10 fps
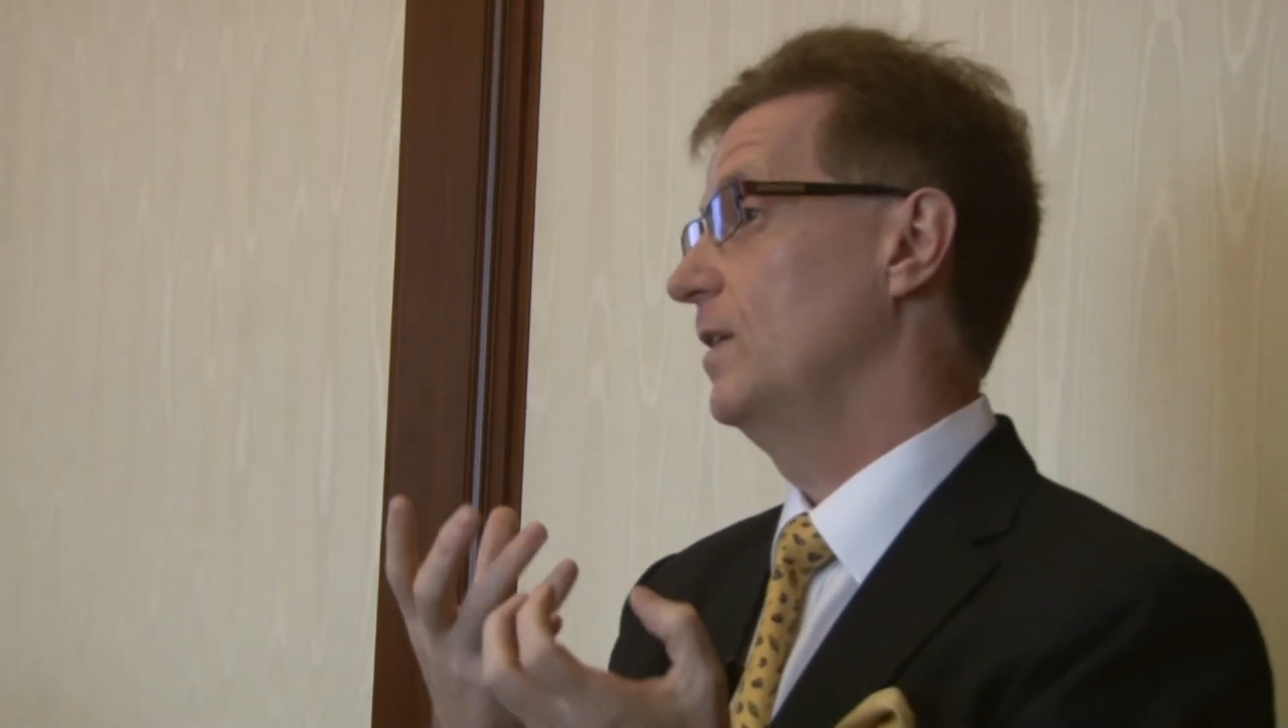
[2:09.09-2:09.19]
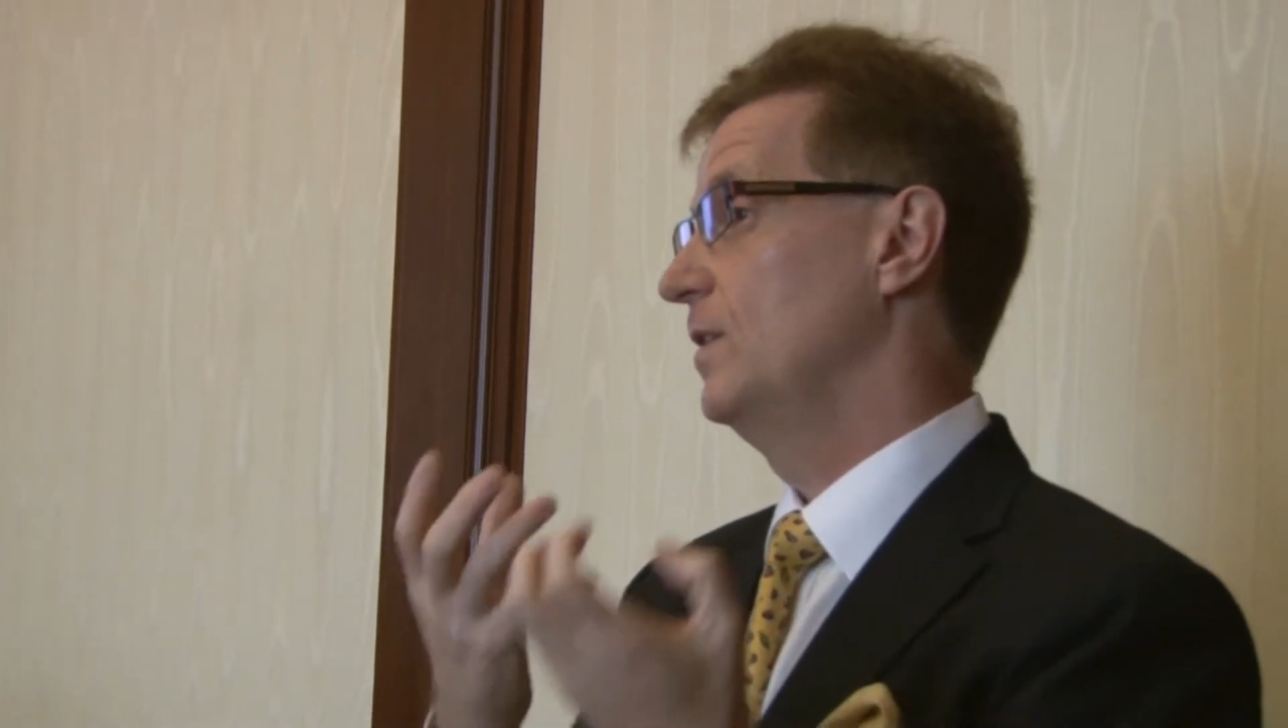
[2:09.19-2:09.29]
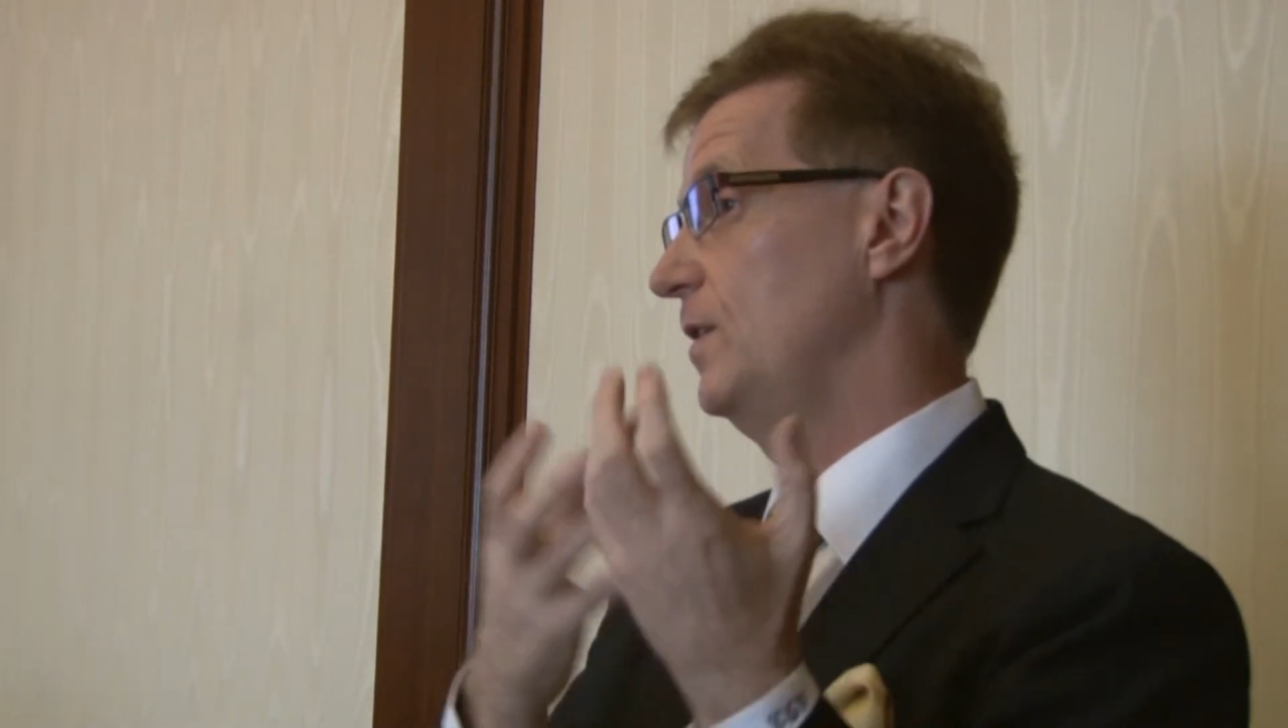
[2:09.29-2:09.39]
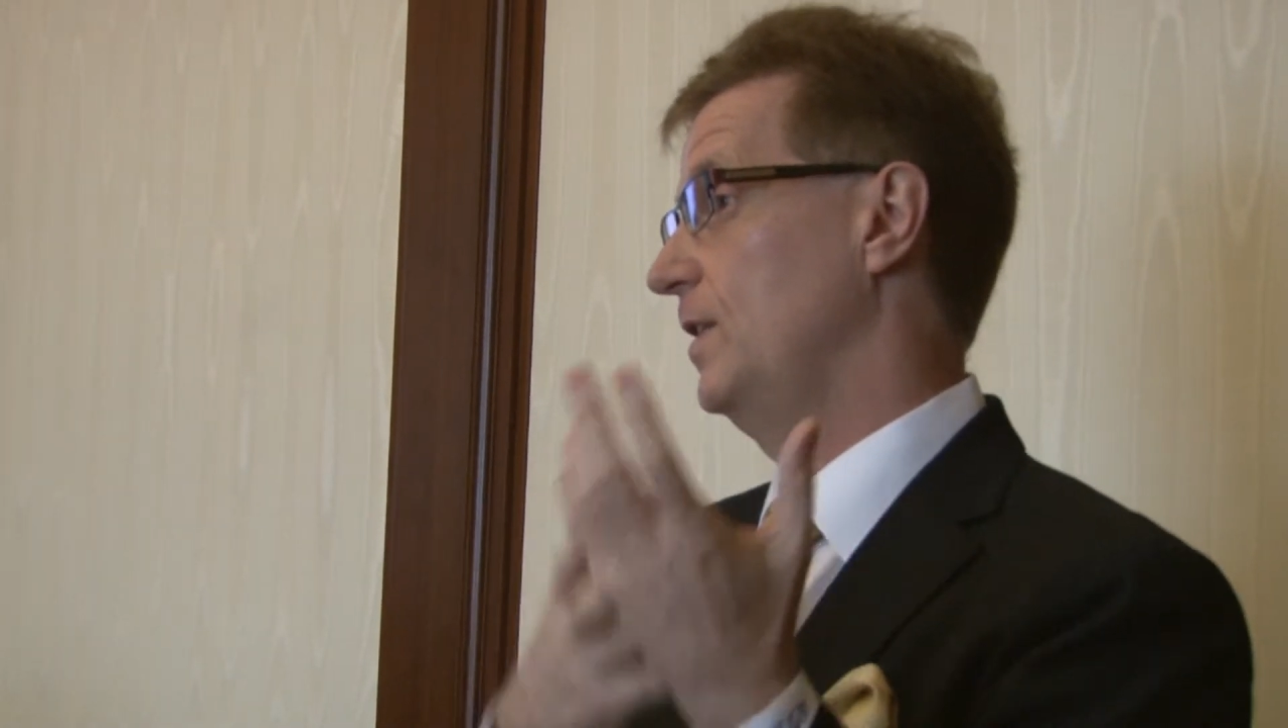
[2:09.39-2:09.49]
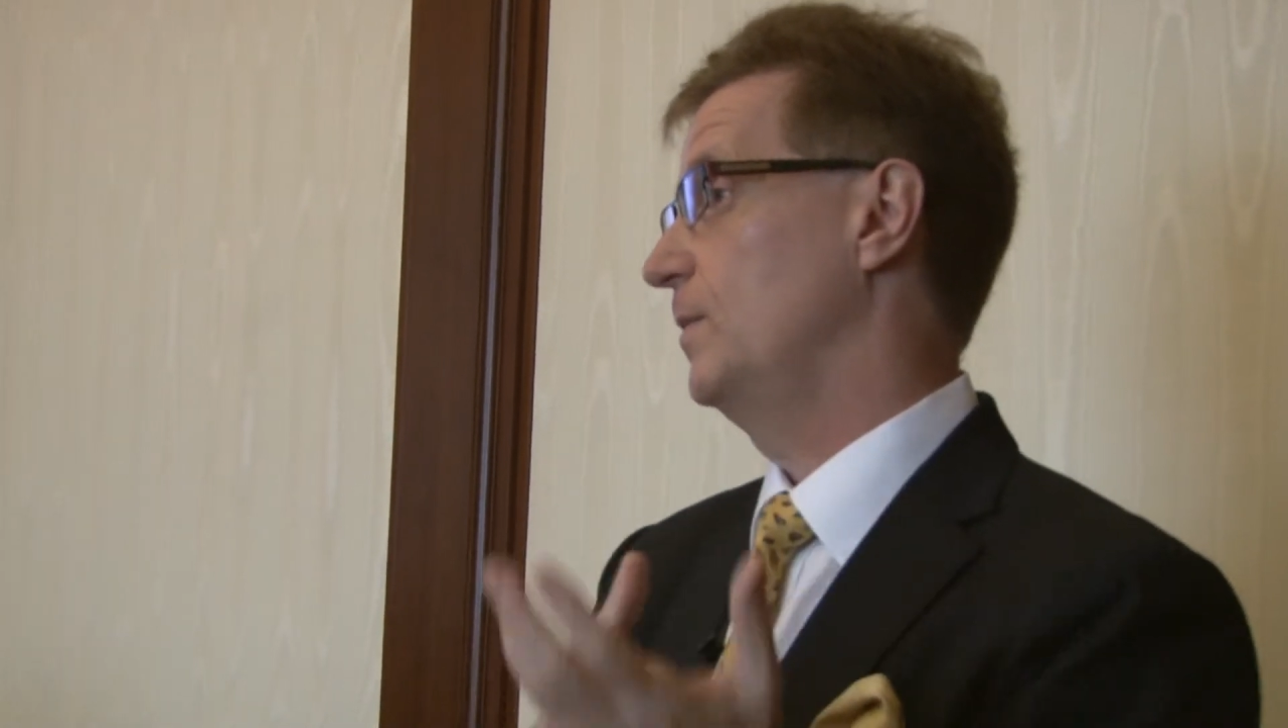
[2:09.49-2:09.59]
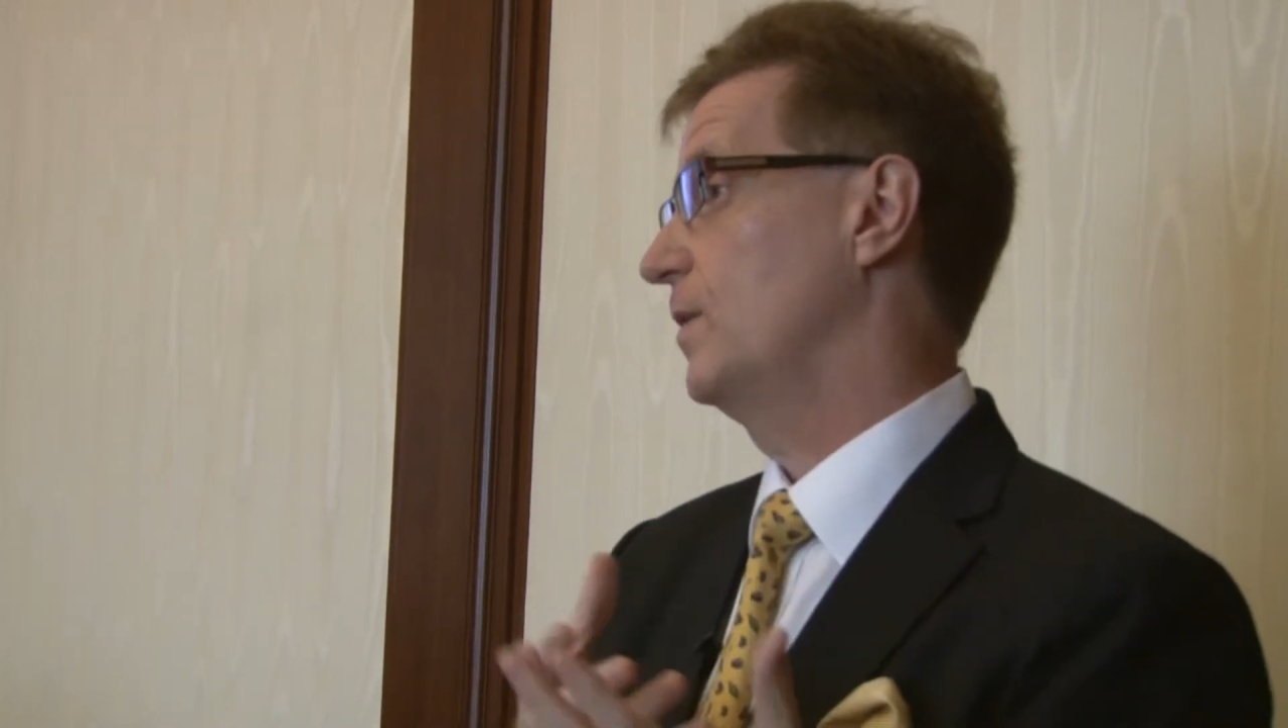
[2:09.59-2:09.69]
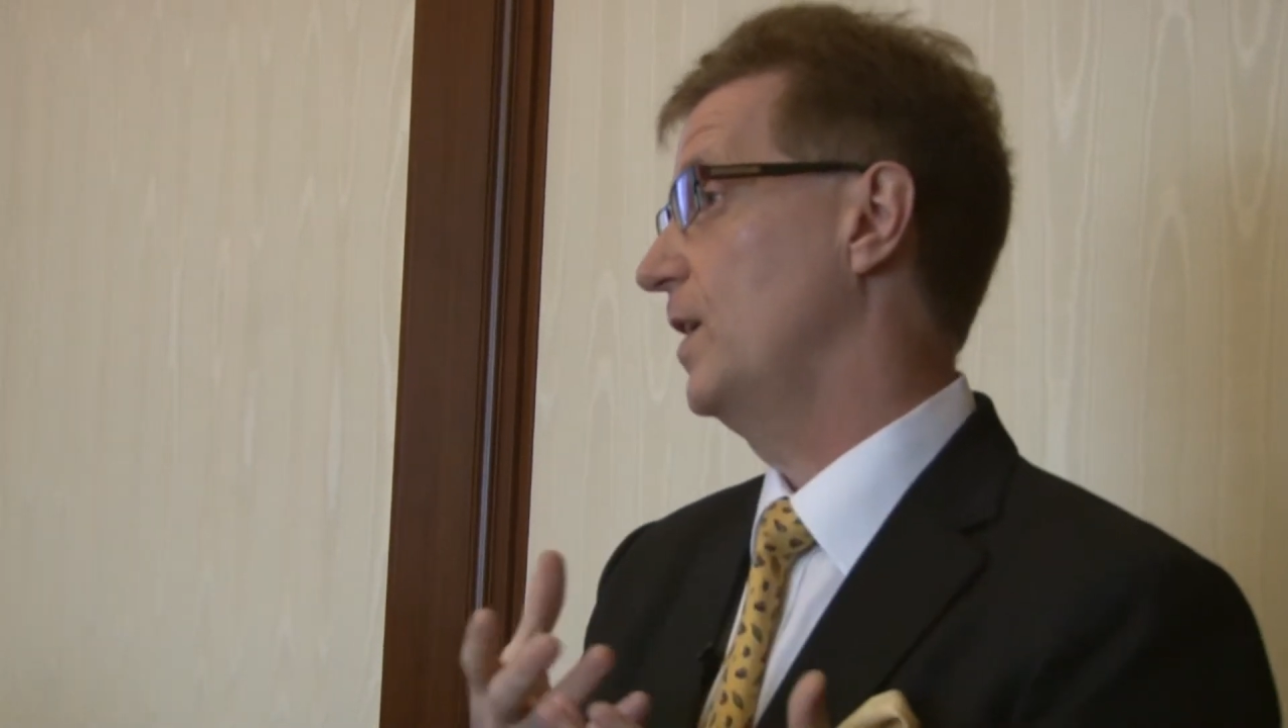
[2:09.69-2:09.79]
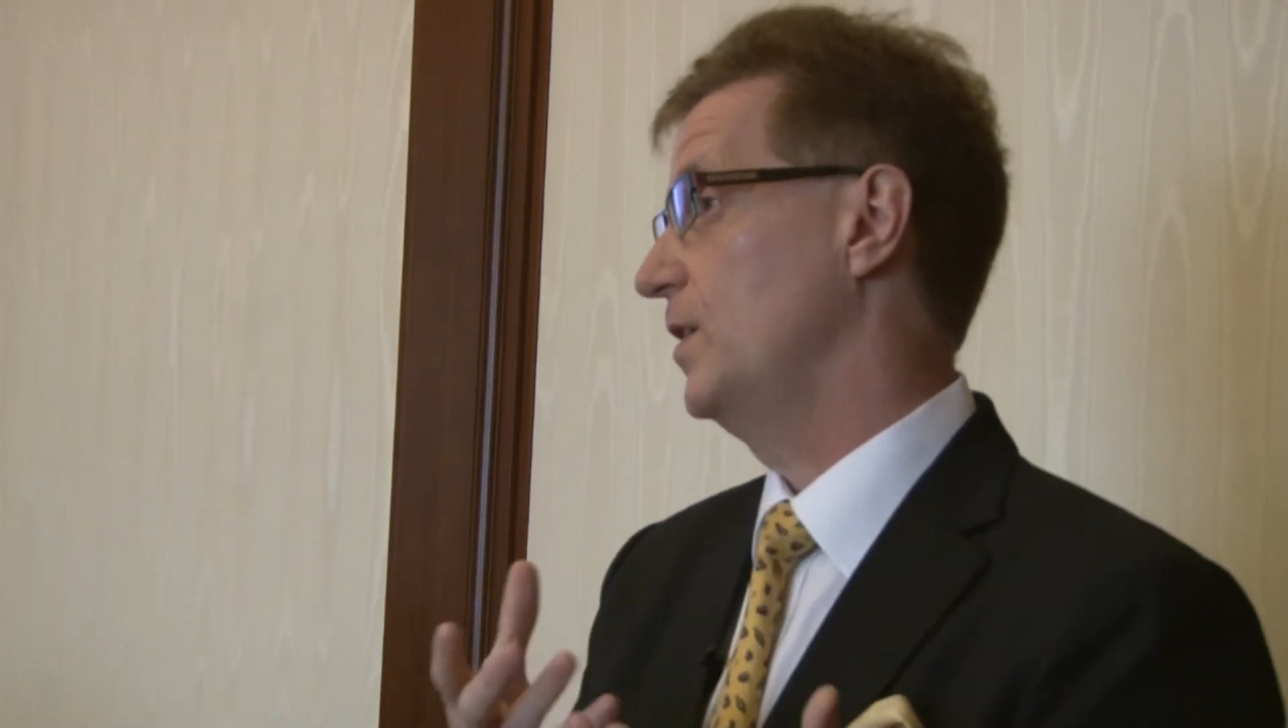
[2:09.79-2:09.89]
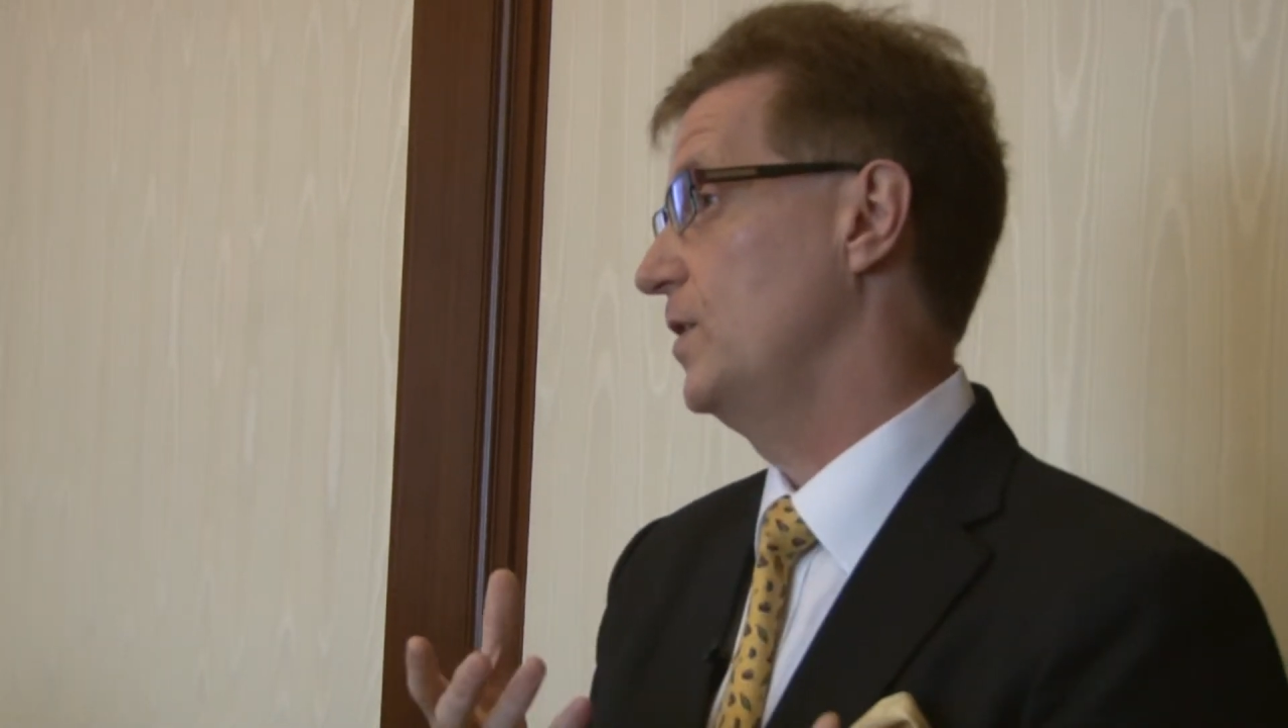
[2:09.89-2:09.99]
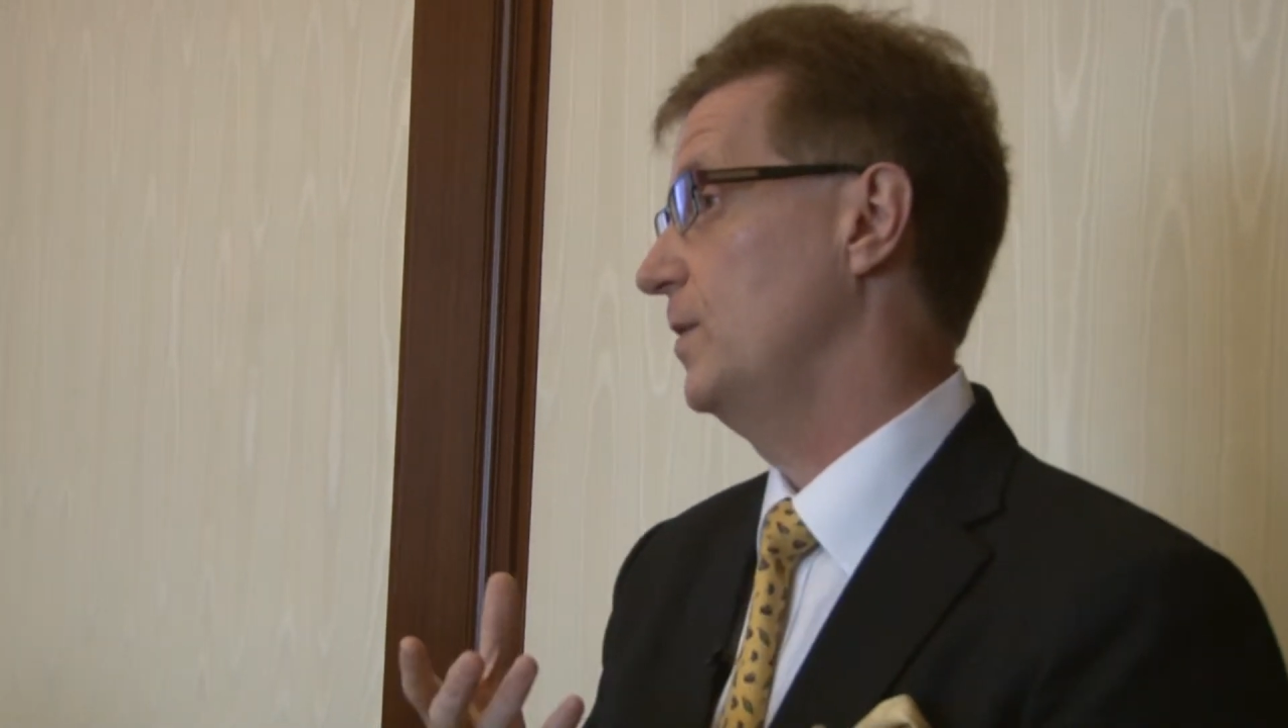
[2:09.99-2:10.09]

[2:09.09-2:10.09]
to the immigration